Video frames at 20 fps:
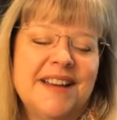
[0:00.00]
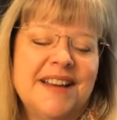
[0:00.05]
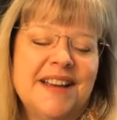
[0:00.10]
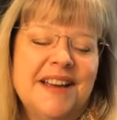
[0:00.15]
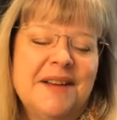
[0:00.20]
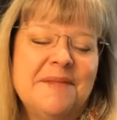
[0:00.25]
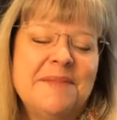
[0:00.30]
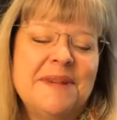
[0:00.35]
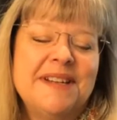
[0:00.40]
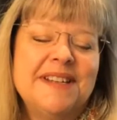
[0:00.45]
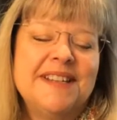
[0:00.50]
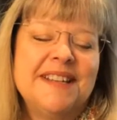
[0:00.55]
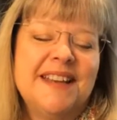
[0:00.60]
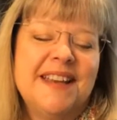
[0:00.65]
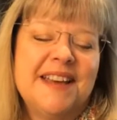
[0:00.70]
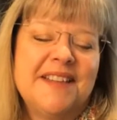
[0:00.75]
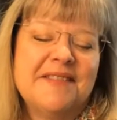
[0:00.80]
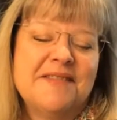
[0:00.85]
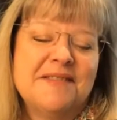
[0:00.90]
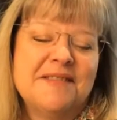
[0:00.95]
coming
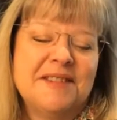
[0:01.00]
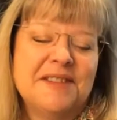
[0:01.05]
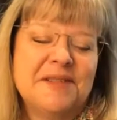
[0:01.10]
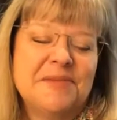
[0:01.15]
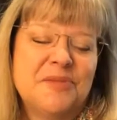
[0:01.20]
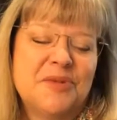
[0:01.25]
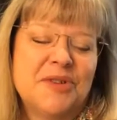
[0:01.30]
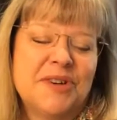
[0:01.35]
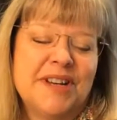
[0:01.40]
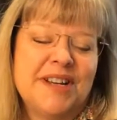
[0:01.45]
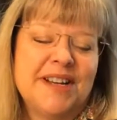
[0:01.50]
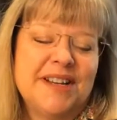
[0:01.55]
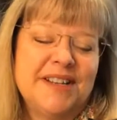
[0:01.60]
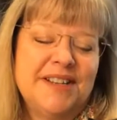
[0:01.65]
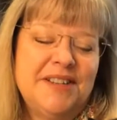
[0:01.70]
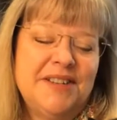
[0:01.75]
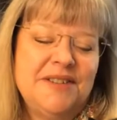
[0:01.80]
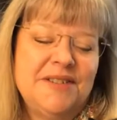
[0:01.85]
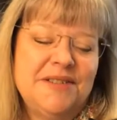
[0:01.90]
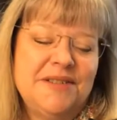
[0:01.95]
together this morning
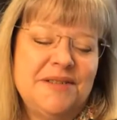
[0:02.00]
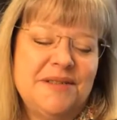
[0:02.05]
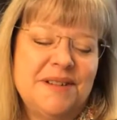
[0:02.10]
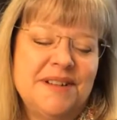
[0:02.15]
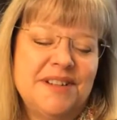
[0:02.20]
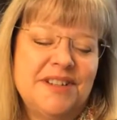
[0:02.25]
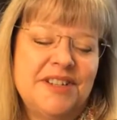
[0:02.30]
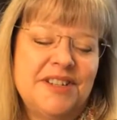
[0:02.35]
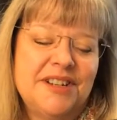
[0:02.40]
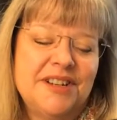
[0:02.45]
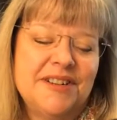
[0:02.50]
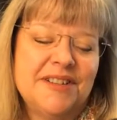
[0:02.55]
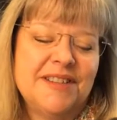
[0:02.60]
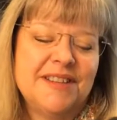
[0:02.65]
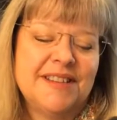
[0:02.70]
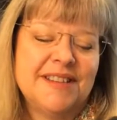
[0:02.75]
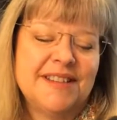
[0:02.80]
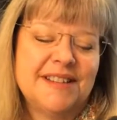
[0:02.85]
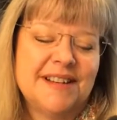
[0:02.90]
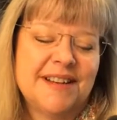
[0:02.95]
to share
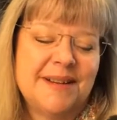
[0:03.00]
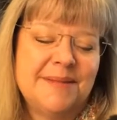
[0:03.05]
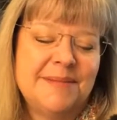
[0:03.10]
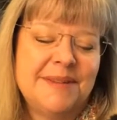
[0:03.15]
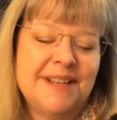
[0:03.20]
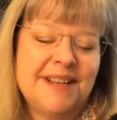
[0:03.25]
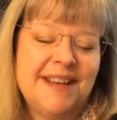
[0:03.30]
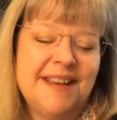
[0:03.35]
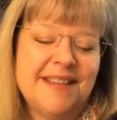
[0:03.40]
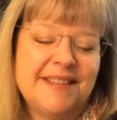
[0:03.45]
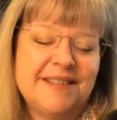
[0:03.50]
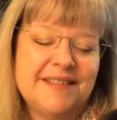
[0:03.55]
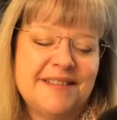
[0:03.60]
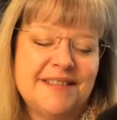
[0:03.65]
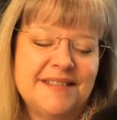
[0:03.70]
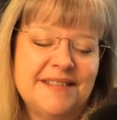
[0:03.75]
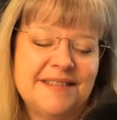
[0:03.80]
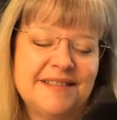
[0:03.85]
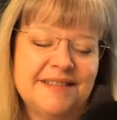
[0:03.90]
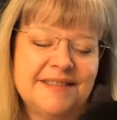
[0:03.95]
this time together.